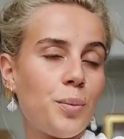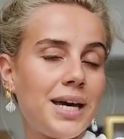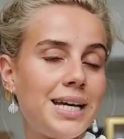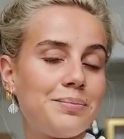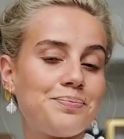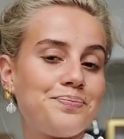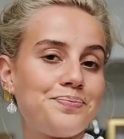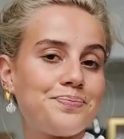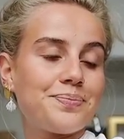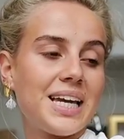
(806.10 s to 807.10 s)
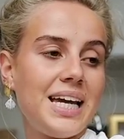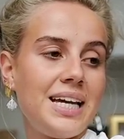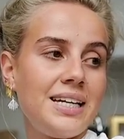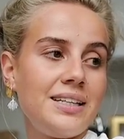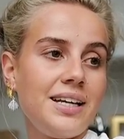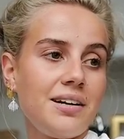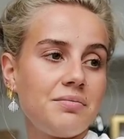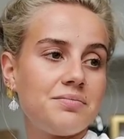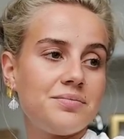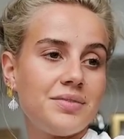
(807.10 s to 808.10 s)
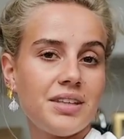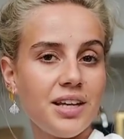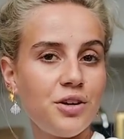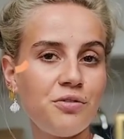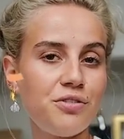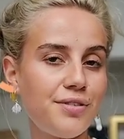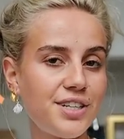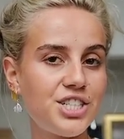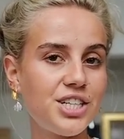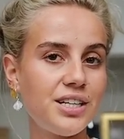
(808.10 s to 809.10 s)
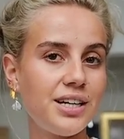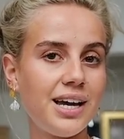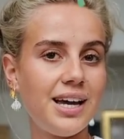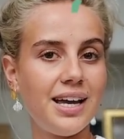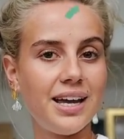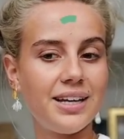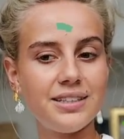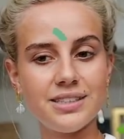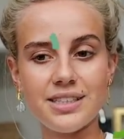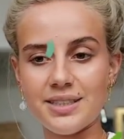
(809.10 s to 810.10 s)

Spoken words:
me. And yeah, thank you for watching, and